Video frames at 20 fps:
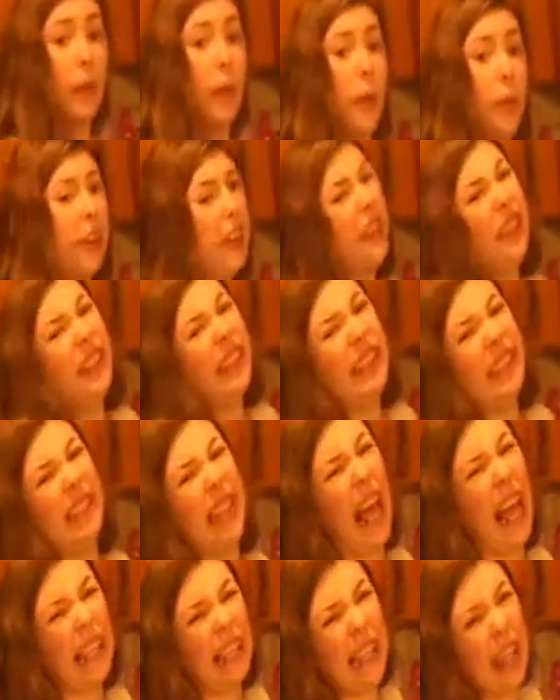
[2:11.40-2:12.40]
cool little
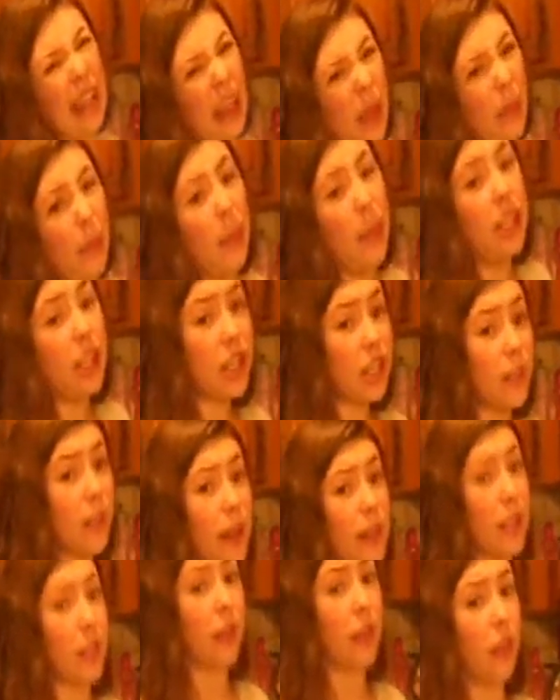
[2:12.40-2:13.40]
designs on them just to
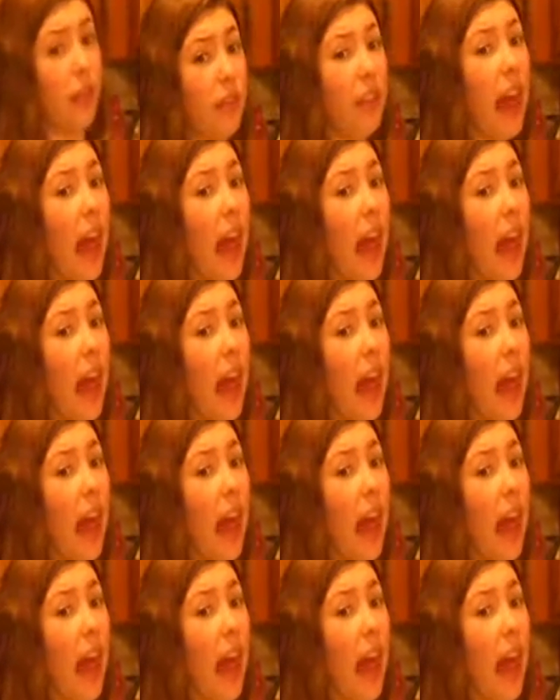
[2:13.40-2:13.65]
make sure they're